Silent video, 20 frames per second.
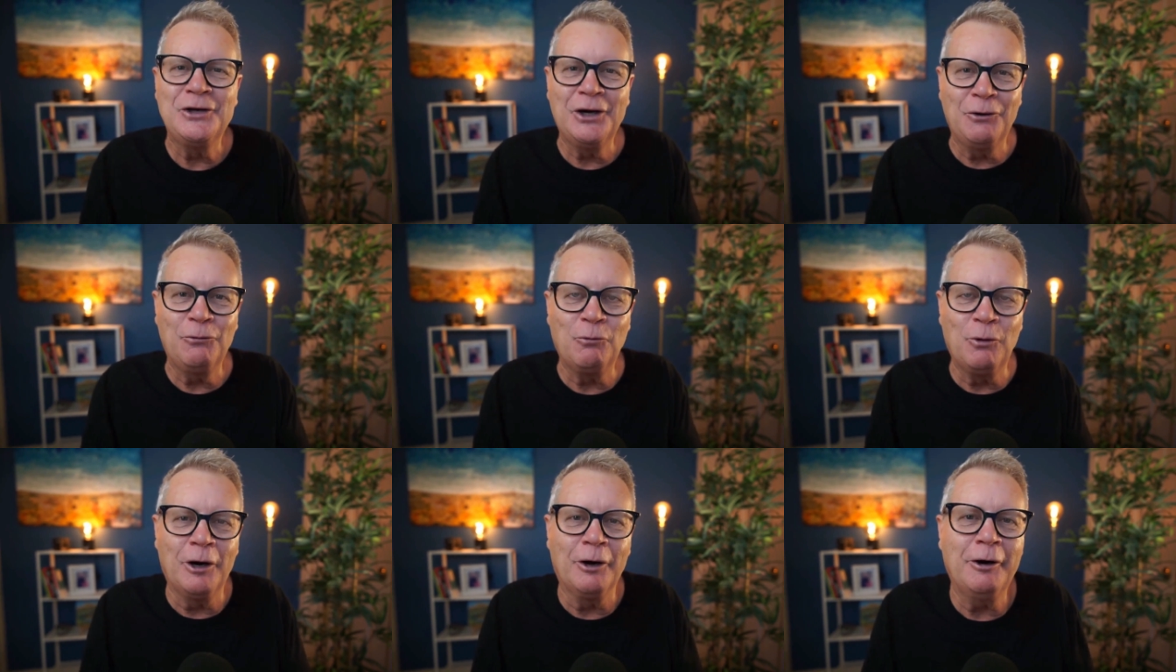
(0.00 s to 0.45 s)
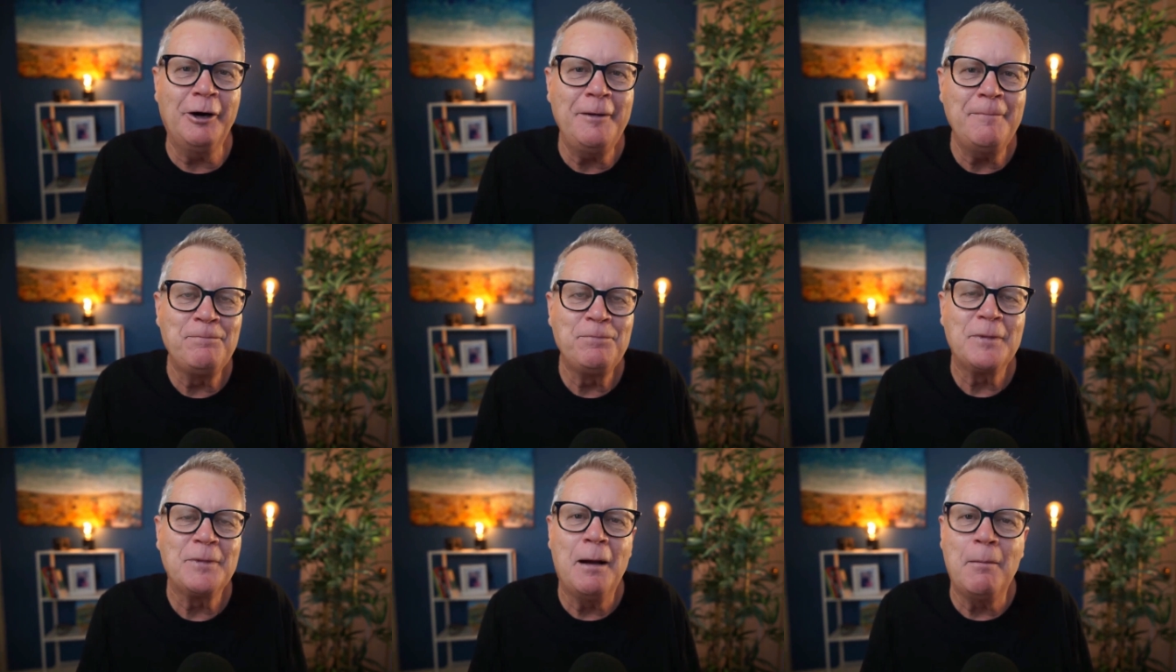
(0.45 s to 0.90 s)
don't
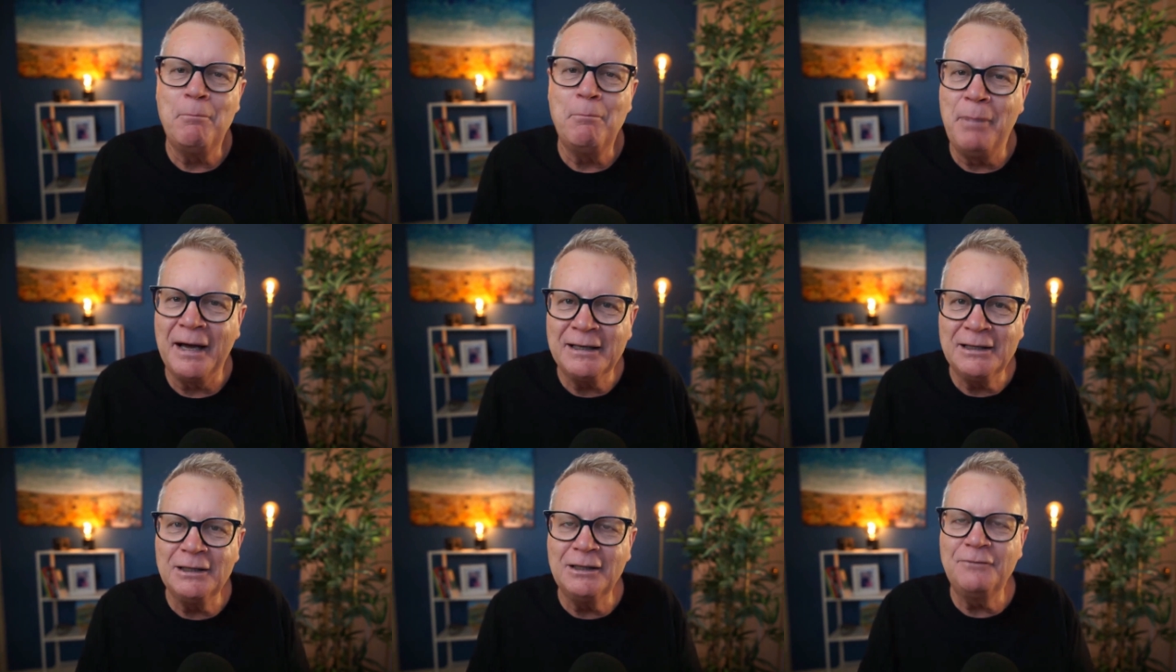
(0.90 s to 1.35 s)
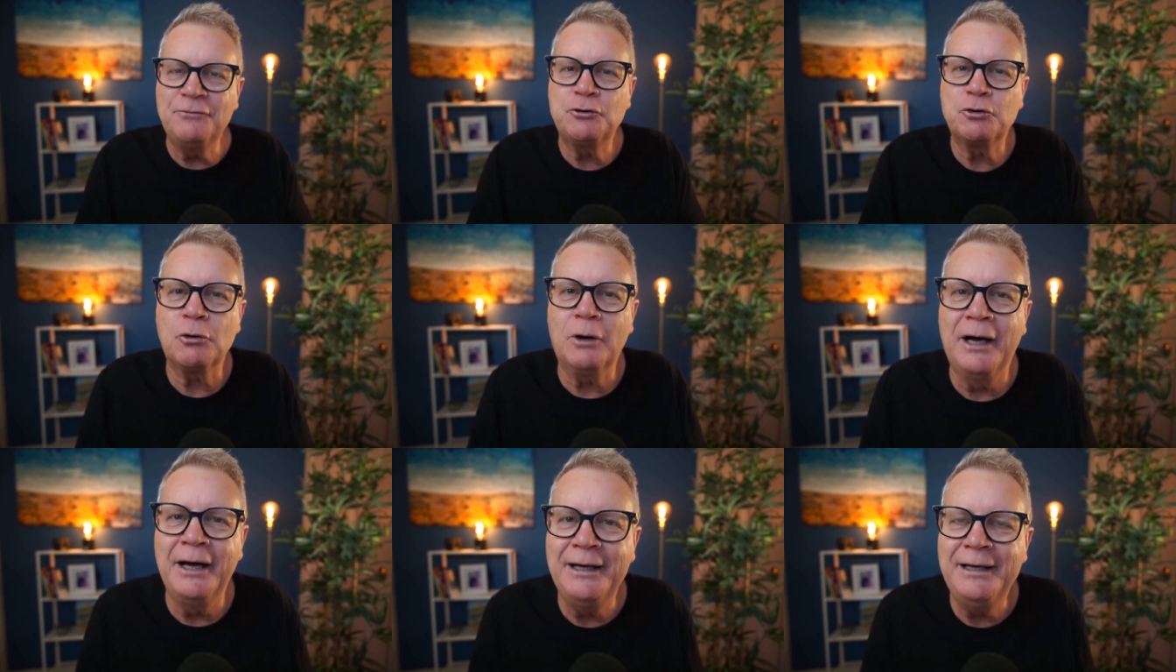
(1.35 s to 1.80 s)
worry, a bundle of
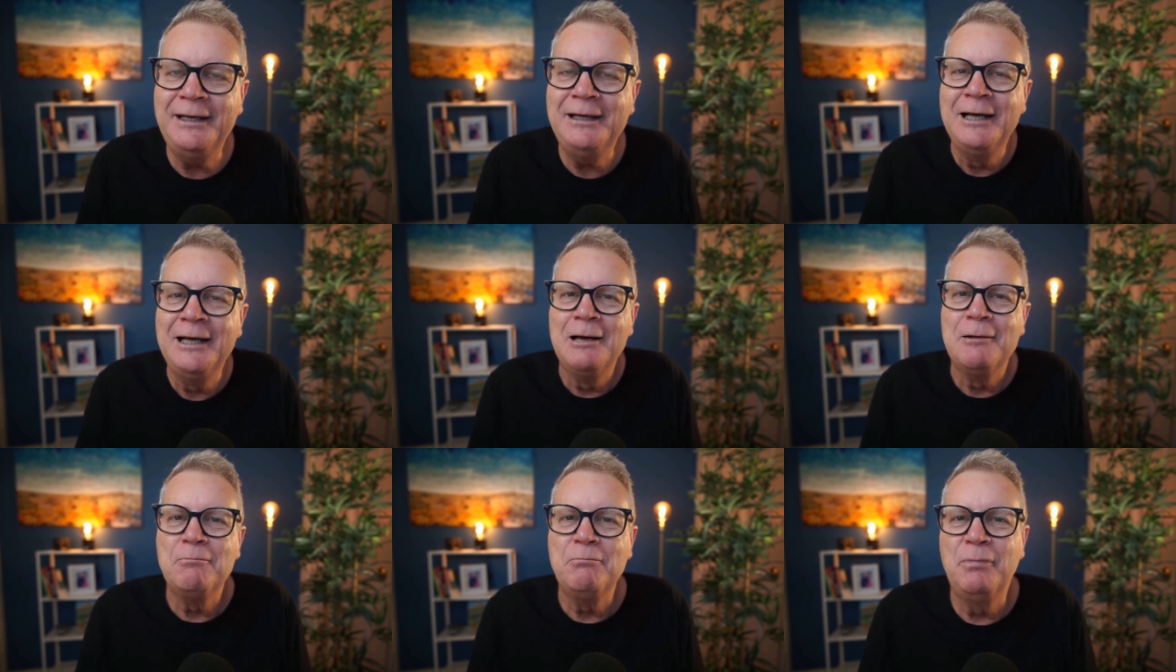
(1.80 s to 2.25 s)
training,